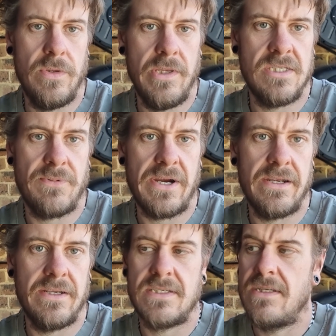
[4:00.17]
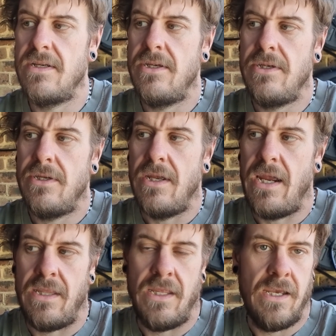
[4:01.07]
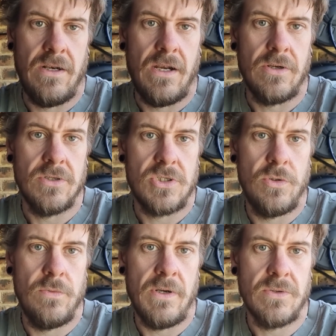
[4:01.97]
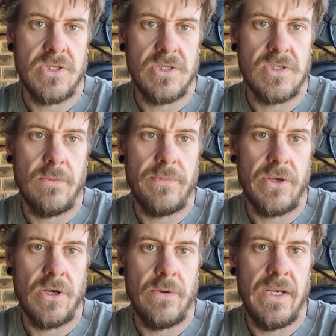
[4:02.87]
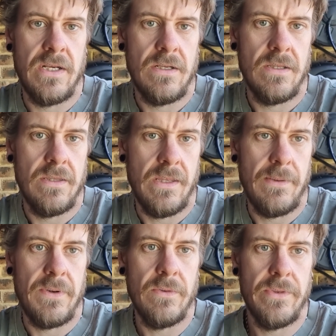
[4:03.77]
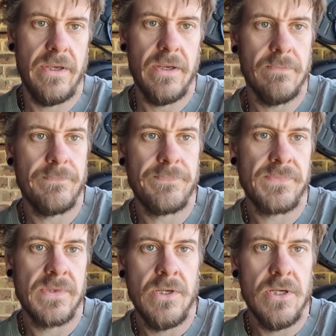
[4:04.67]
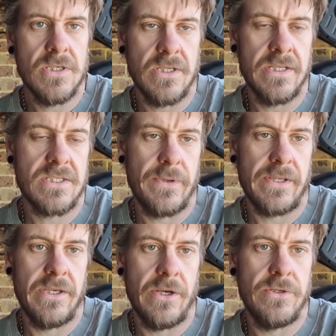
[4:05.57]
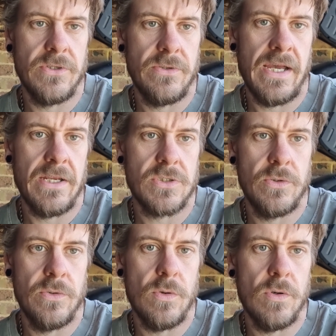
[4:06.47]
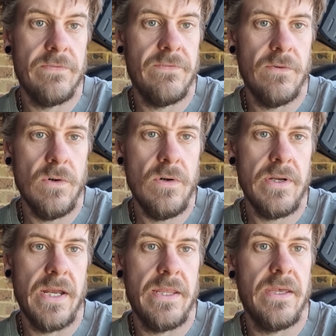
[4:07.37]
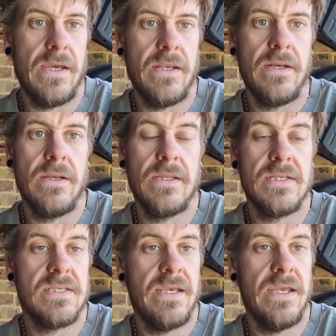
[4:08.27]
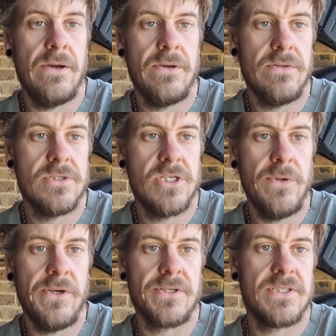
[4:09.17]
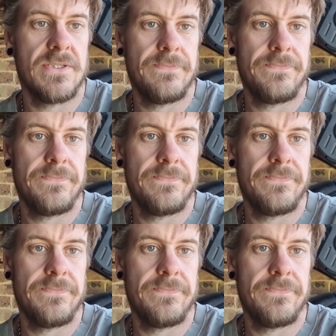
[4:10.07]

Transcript: these brackets, and then I got 2 bolts at the top that go in, and that bolt there. So let's quickly go do that to all 4, and then let's see how she works.